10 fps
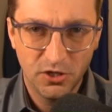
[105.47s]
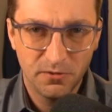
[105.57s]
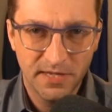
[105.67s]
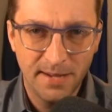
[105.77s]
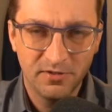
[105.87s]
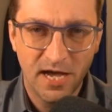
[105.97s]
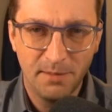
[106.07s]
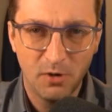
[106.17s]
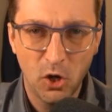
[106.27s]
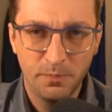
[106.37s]

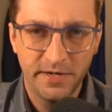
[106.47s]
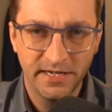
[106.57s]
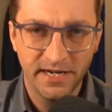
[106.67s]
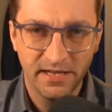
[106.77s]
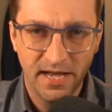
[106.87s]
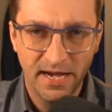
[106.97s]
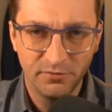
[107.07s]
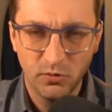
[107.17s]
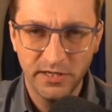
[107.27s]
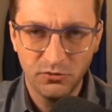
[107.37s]
indeed! Night Live
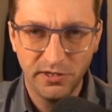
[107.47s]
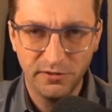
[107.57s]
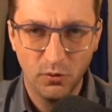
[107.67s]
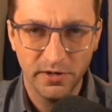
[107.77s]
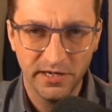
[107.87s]
2024